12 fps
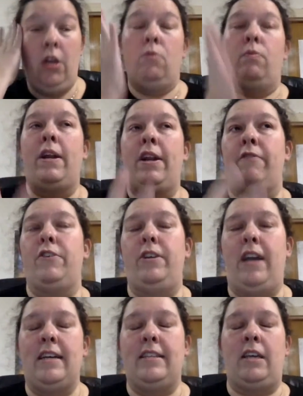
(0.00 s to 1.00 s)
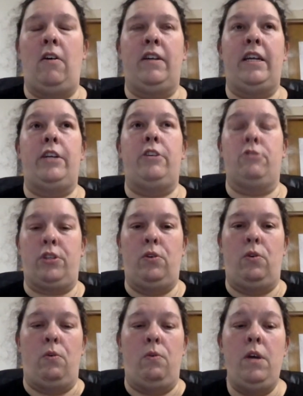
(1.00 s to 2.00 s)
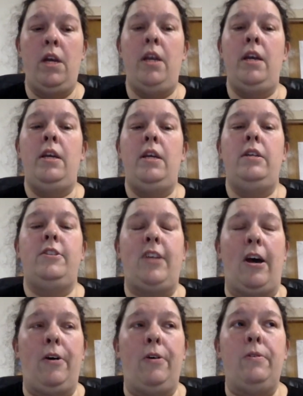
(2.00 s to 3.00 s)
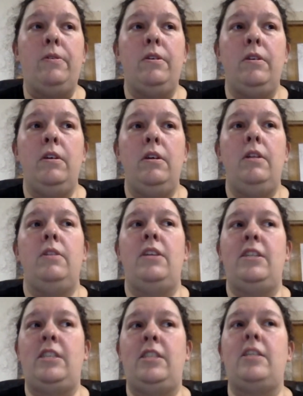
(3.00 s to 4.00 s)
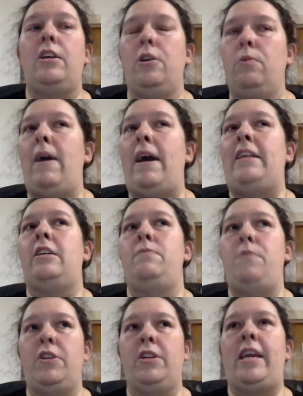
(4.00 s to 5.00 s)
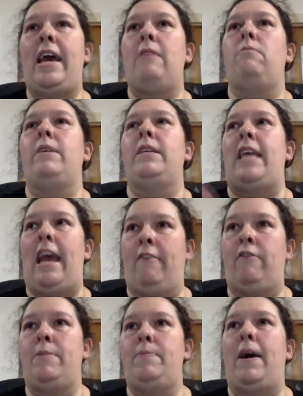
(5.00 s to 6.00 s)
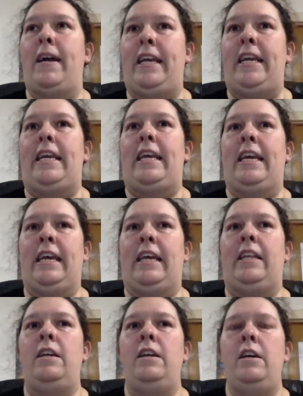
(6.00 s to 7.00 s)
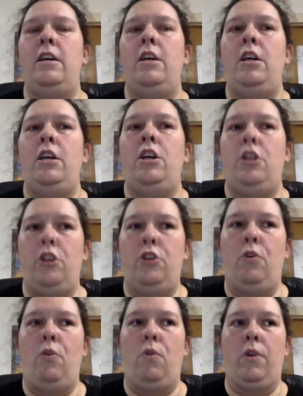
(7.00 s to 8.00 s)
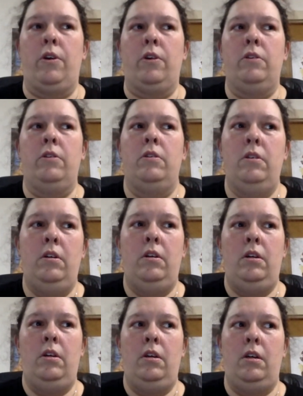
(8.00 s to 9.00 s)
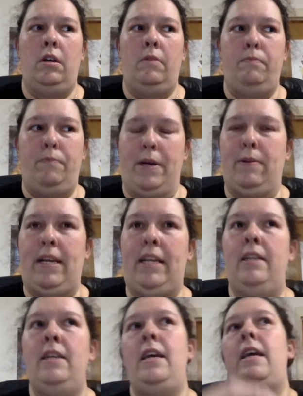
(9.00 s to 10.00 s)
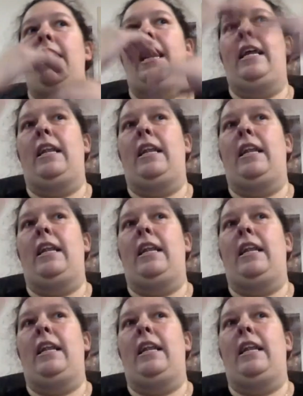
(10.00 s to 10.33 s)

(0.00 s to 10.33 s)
whatever you guys call it at your school. So this is a good way to communicate with everybody in your building and